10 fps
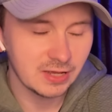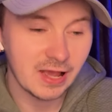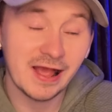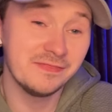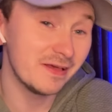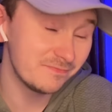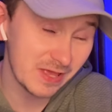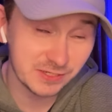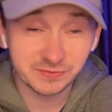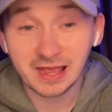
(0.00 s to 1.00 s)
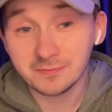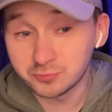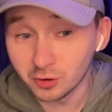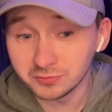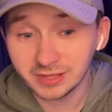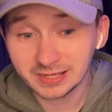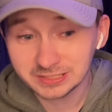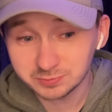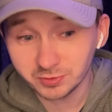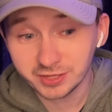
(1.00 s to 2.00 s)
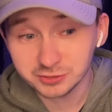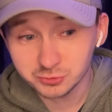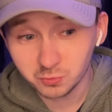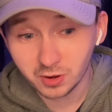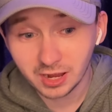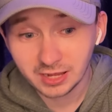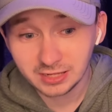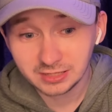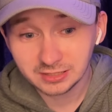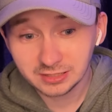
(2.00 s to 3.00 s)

And that probably explains why